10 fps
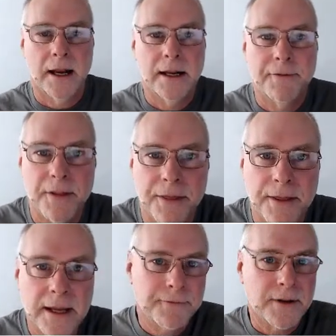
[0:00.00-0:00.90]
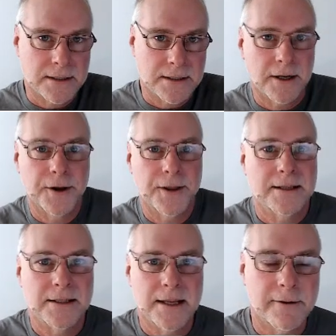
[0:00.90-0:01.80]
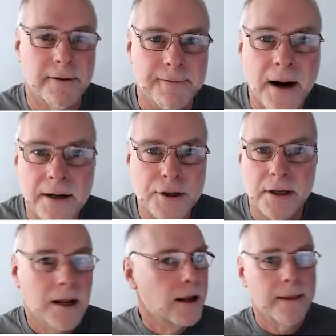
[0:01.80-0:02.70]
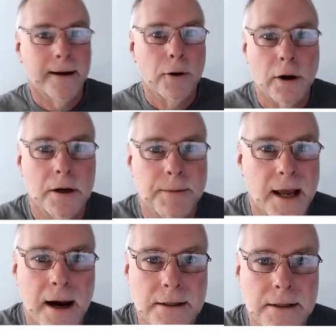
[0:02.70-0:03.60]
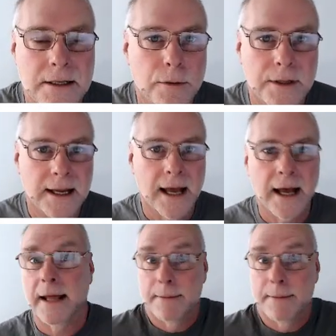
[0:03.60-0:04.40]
and if the thief doesn't know that secret function, they're not going to be able to steal the car.